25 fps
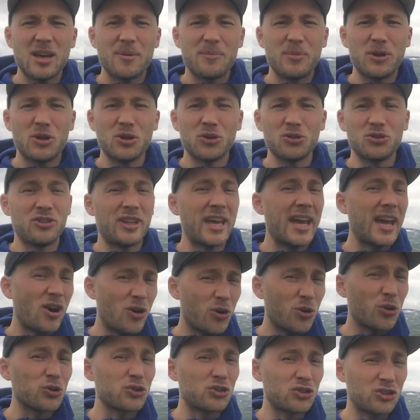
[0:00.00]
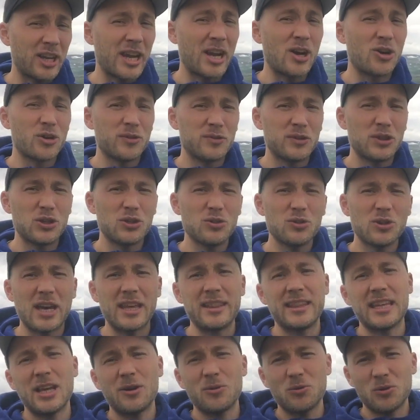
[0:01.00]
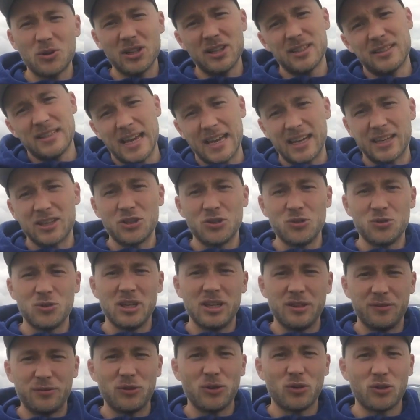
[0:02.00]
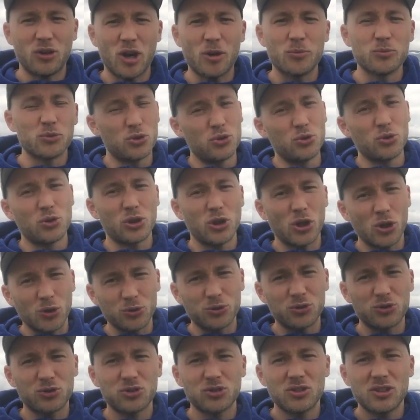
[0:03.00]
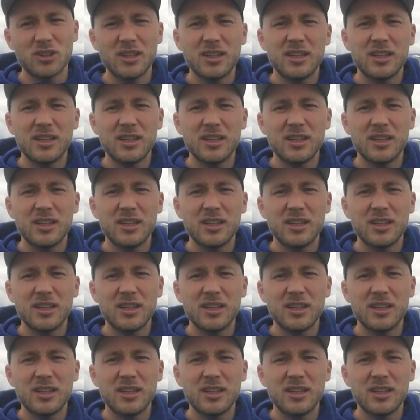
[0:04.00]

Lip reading: because they are not scared of you and they will attack you if you come too close.